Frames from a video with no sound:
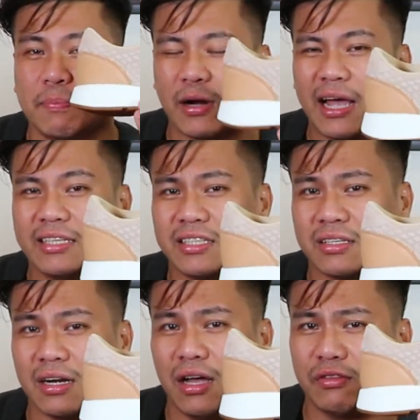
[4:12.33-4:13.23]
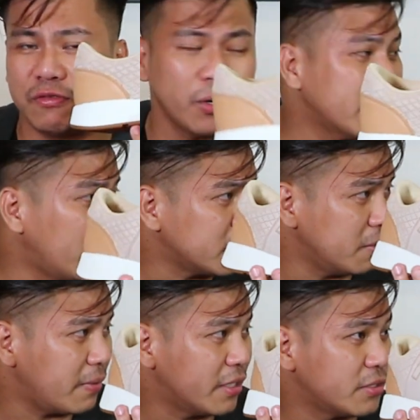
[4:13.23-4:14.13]
priced at around
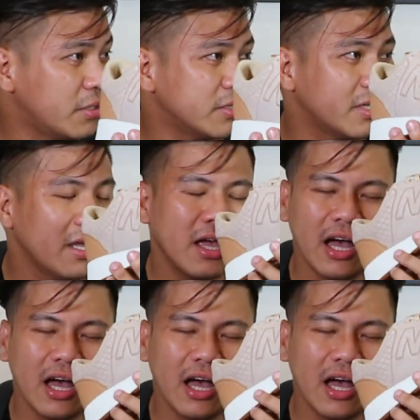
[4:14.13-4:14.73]
4,000 pesos.